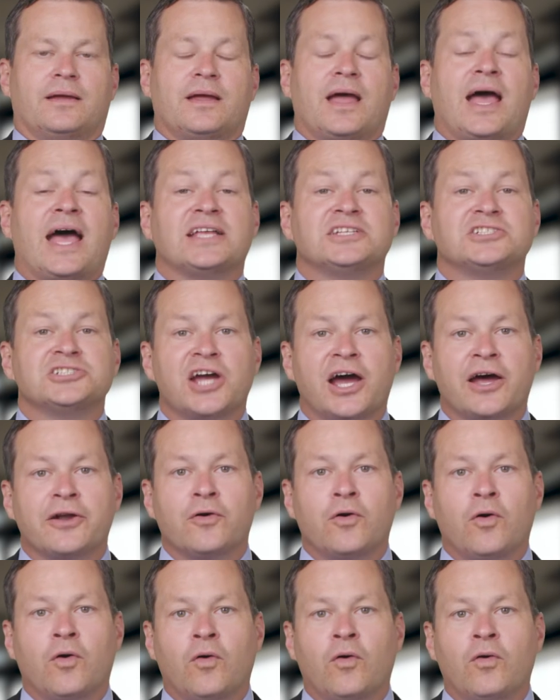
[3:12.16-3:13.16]
At Charter
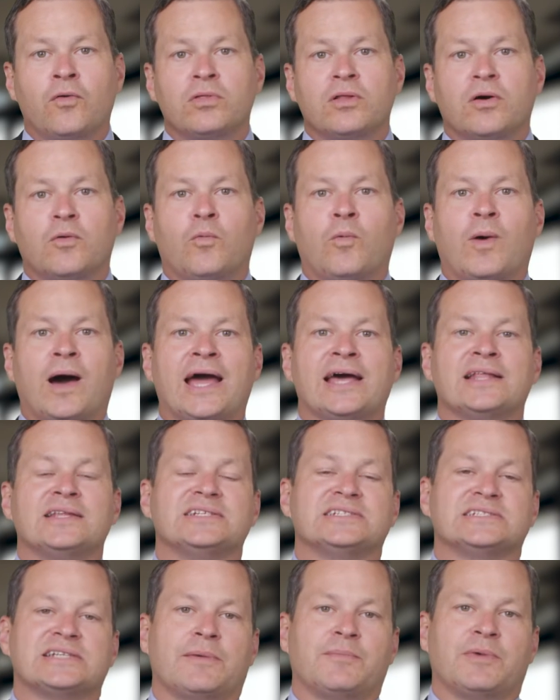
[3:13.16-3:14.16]
Hall, WALE
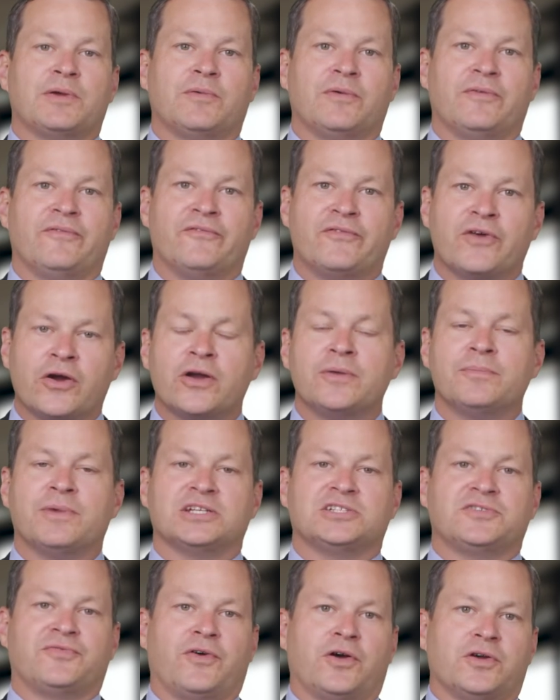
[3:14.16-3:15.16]
is something we very
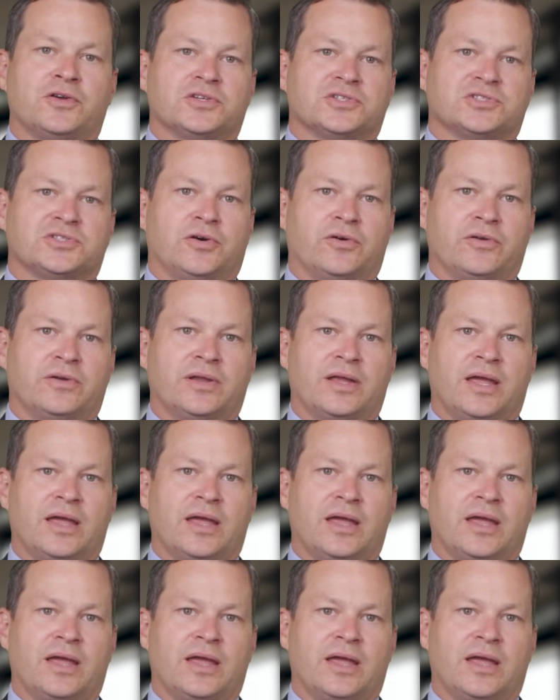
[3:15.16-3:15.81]
much focus on.